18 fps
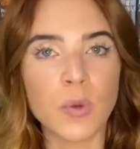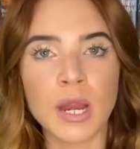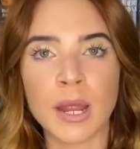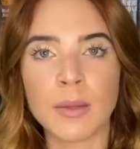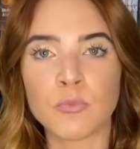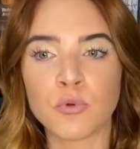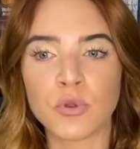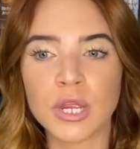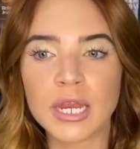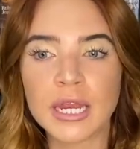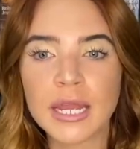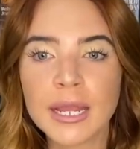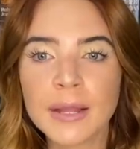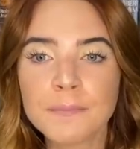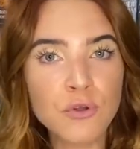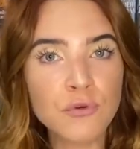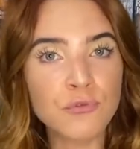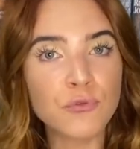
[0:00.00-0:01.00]
I'm
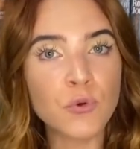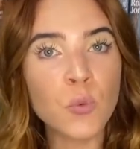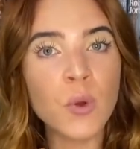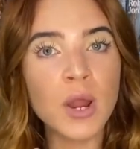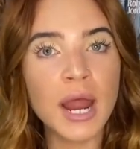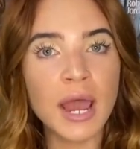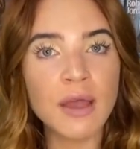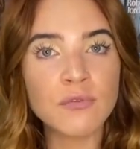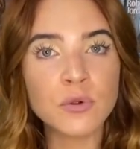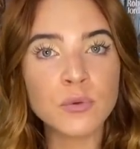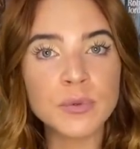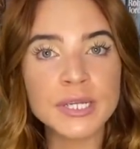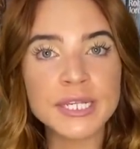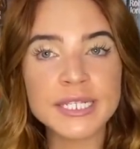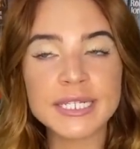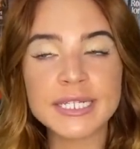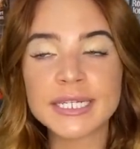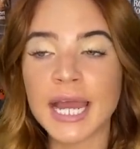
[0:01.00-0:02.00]
reading. For whatever
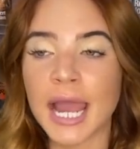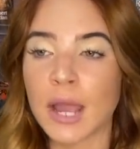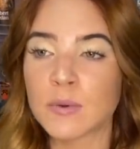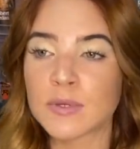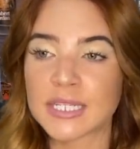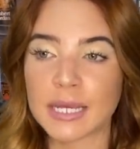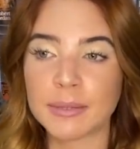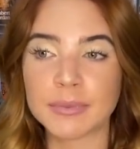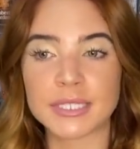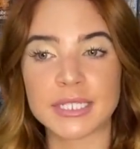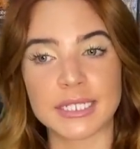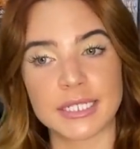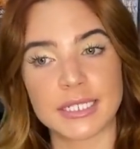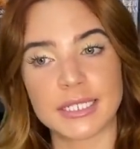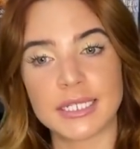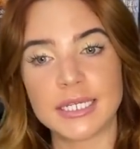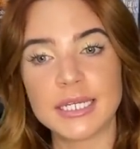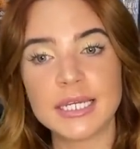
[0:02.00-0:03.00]
reason, I was able to
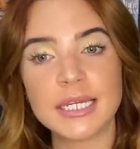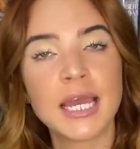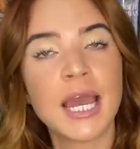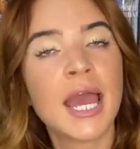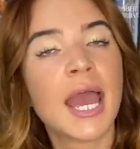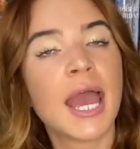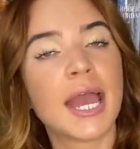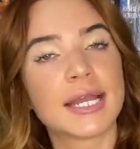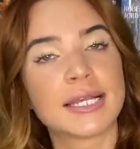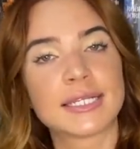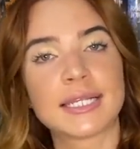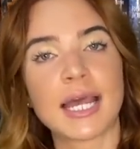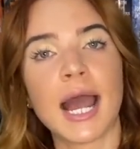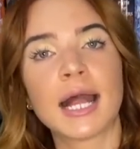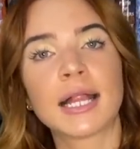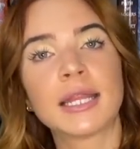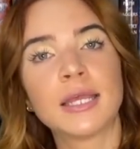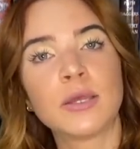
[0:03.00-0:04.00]
see
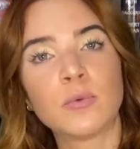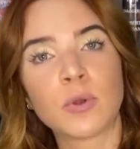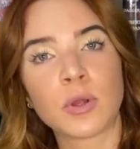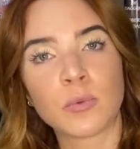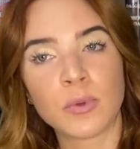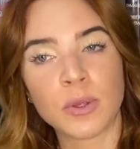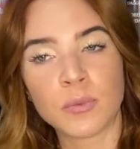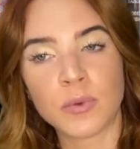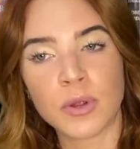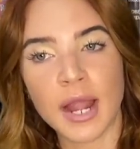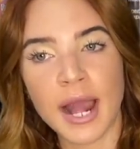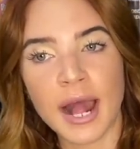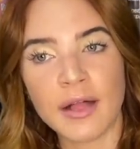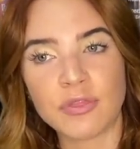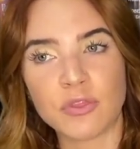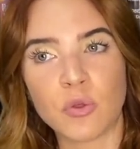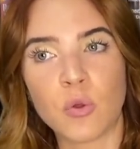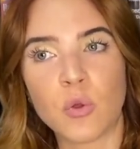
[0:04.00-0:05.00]
exactly where we were
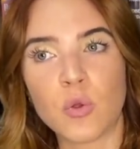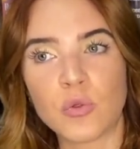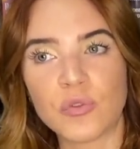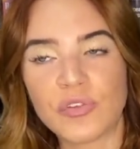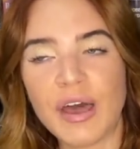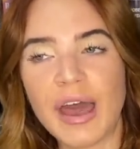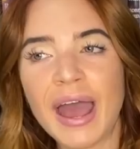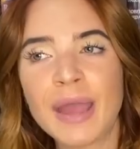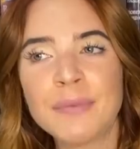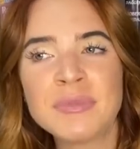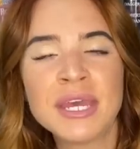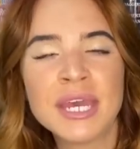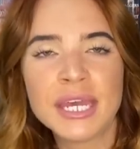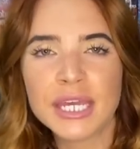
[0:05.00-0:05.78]
at the whole time.